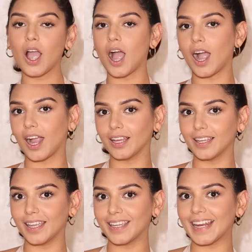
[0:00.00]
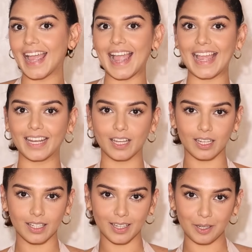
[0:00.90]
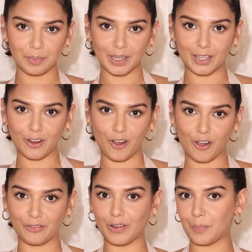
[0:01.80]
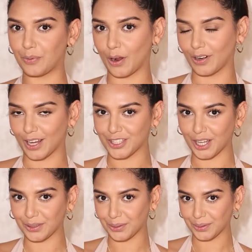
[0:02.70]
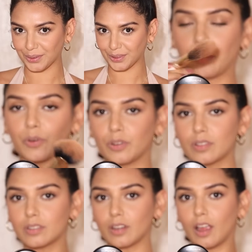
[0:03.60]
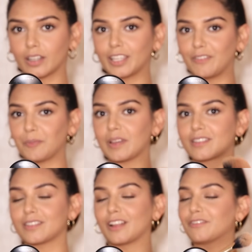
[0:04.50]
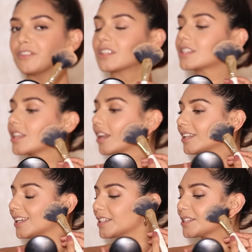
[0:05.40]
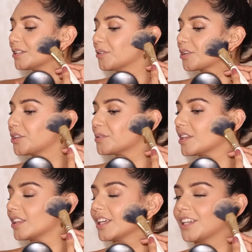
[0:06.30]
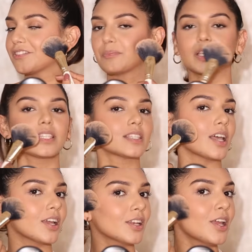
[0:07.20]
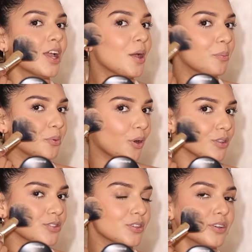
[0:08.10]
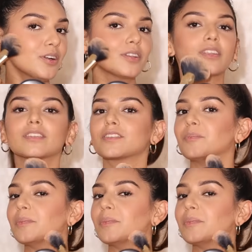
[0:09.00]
highlight, and a little bit of brown eyeshadow. I'm going to start giving myself a sun-kissed look using the Give Me Sun bronzer. This is the